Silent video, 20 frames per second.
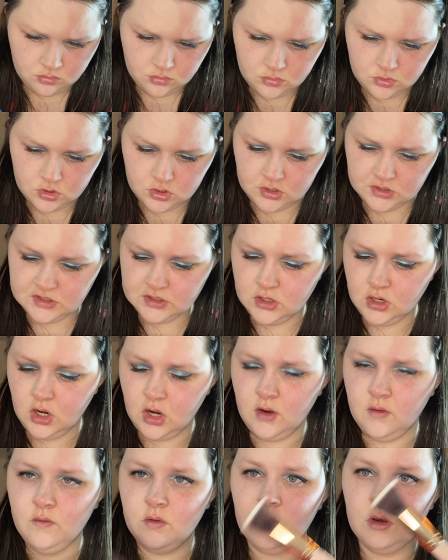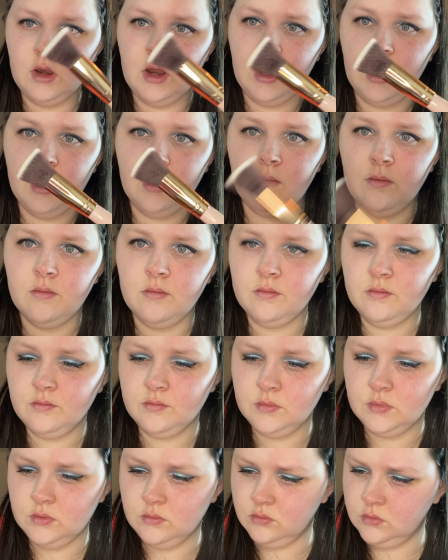doesn't have a name,
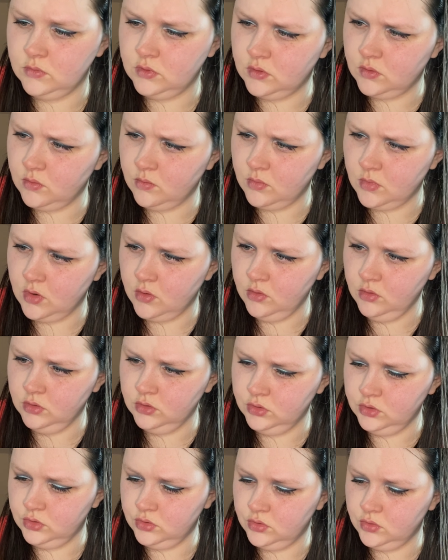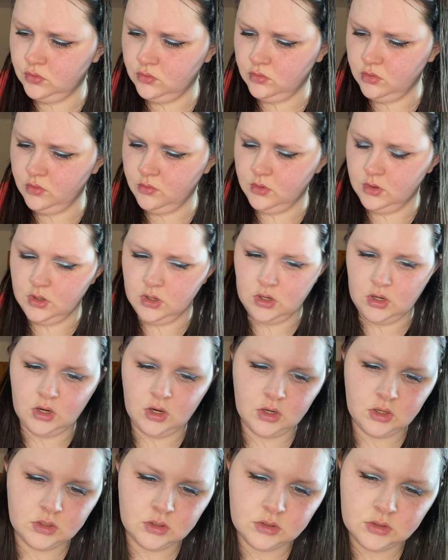so I'm not really sure what it
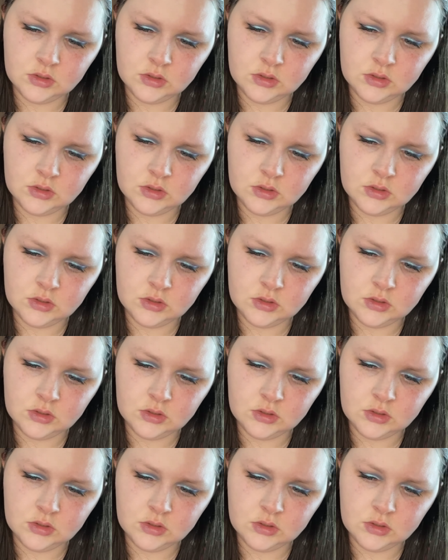is.